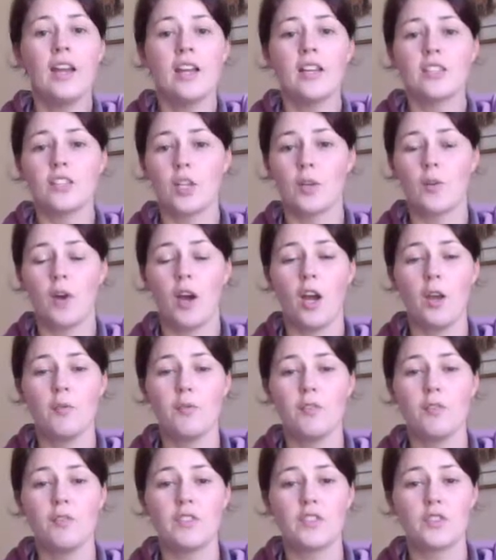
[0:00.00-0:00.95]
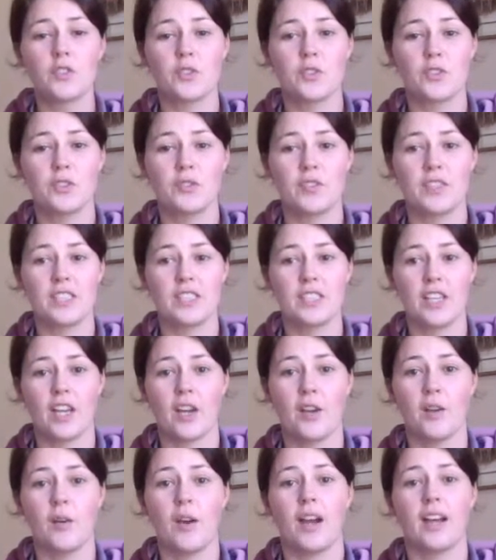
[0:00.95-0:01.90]
So I hope you've enjoyed the
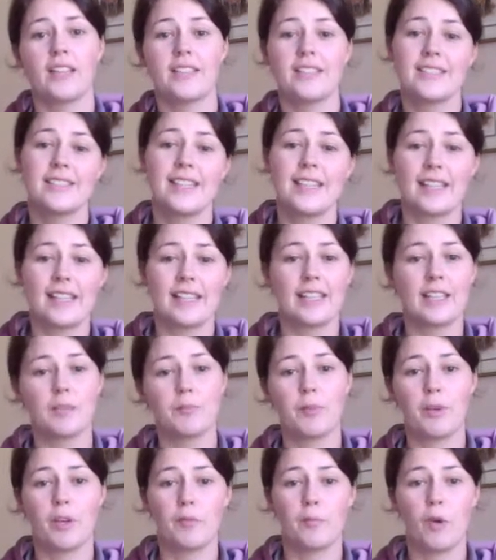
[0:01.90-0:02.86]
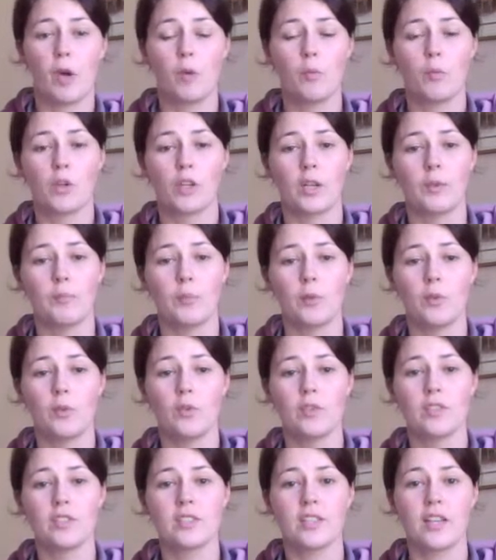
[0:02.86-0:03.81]
video and seeing a little bit about what I
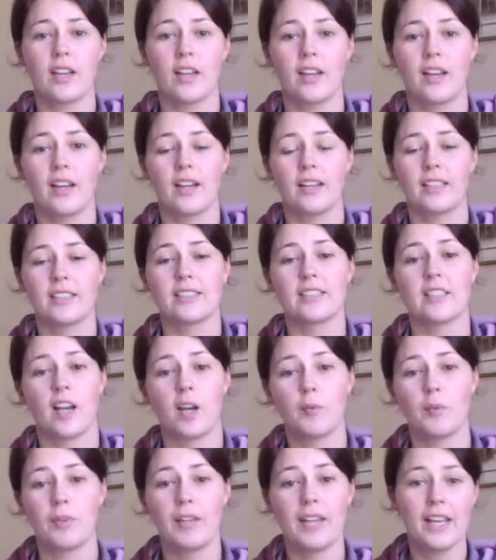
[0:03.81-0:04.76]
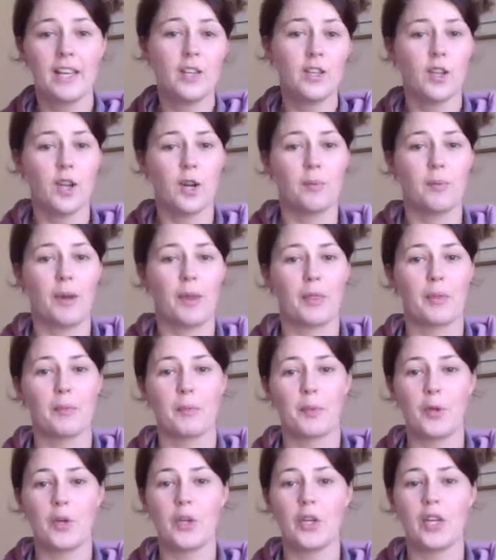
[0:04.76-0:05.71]
bought, and I will let you know about the
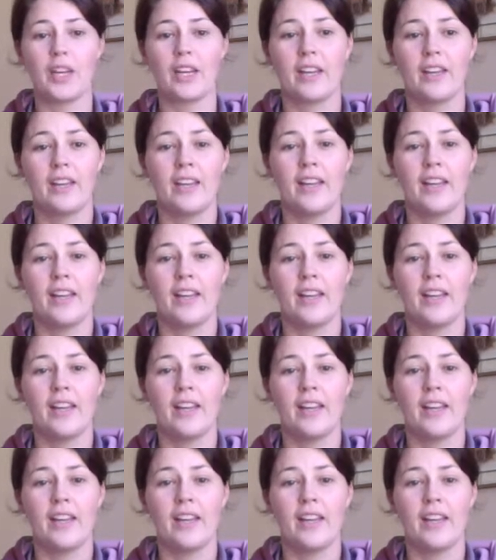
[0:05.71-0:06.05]
book.